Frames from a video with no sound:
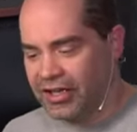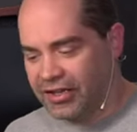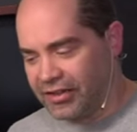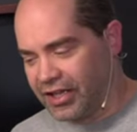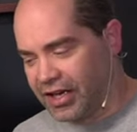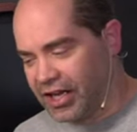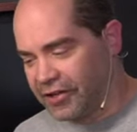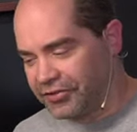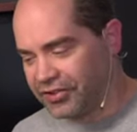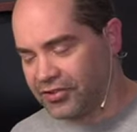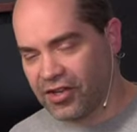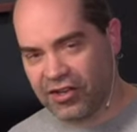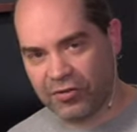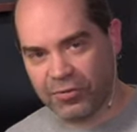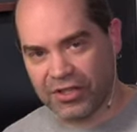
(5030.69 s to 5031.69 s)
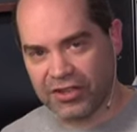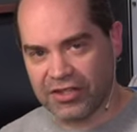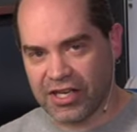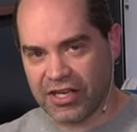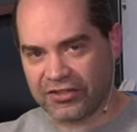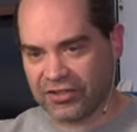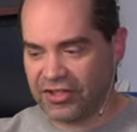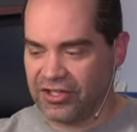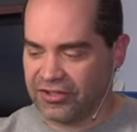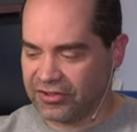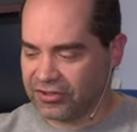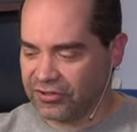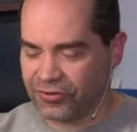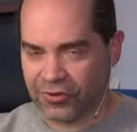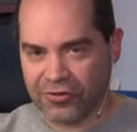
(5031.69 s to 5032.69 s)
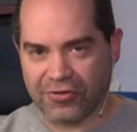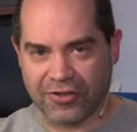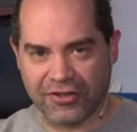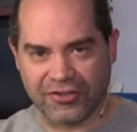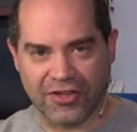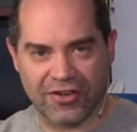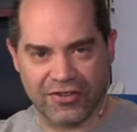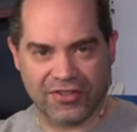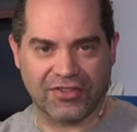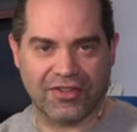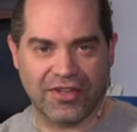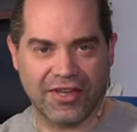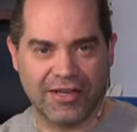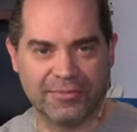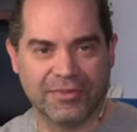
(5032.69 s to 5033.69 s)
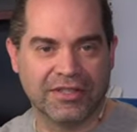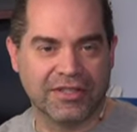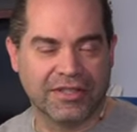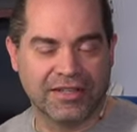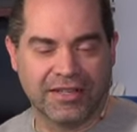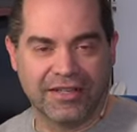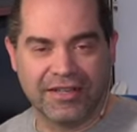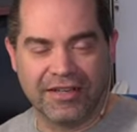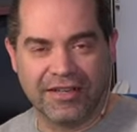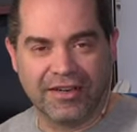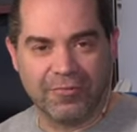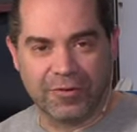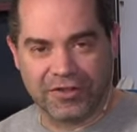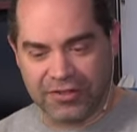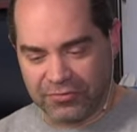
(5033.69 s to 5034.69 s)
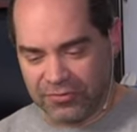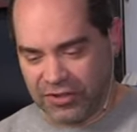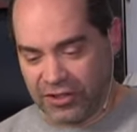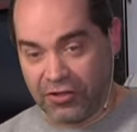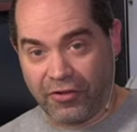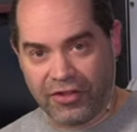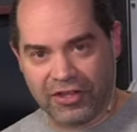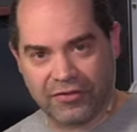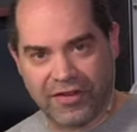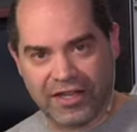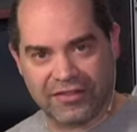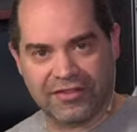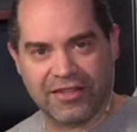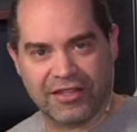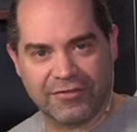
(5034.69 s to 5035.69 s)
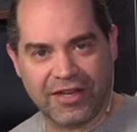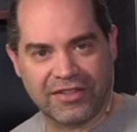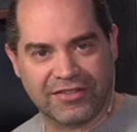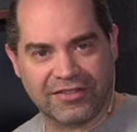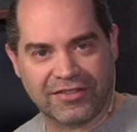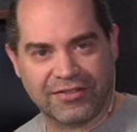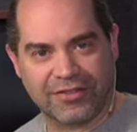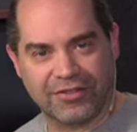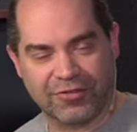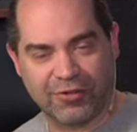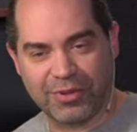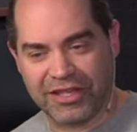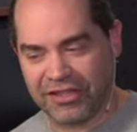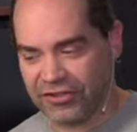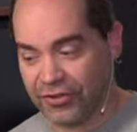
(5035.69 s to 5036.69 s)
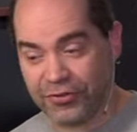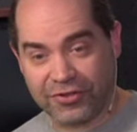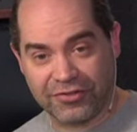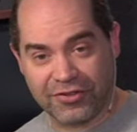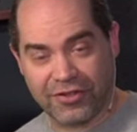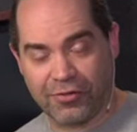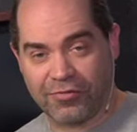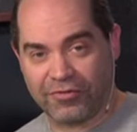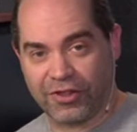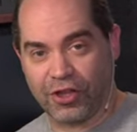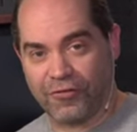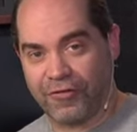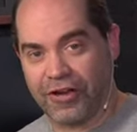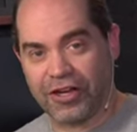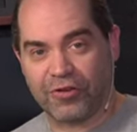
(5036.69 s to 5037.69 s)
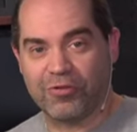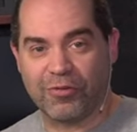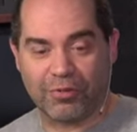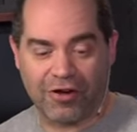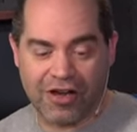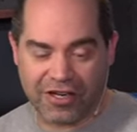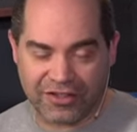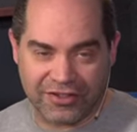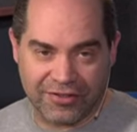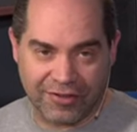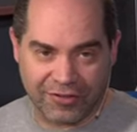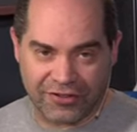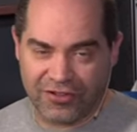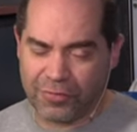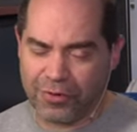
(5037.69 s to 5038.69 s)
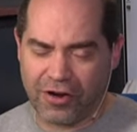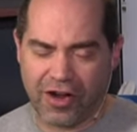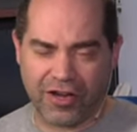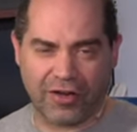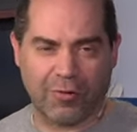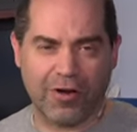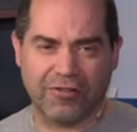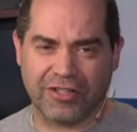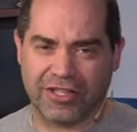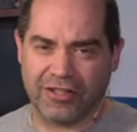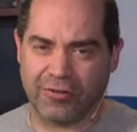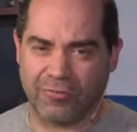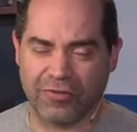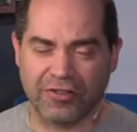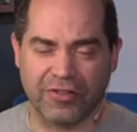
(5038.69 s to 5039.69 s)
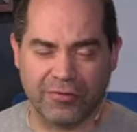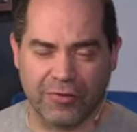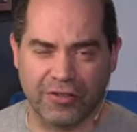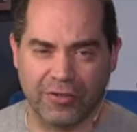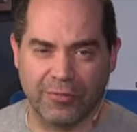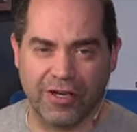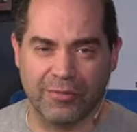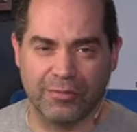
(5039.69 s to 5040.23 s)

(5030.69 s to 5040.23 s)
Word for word: that I have stuck with the X-Keys controllers all this time. Uh, when you know these advanced the advanced control panels, those are they're they're very cool products, and they're super high quality, and they're really really well